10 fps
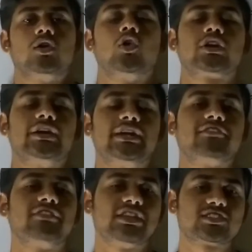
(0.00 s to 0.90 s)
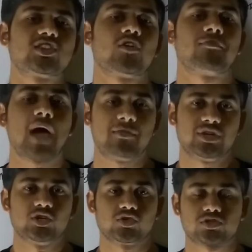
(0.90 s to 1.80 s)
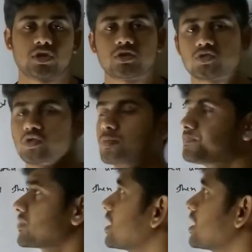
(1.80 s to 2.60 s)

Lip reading: definition of MapReduce. So